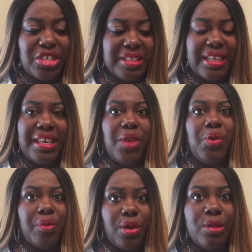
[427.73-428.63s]
She said, yeah,
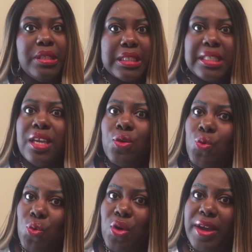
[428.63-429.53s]
we were only sent
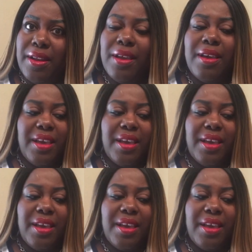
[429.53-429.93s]
one.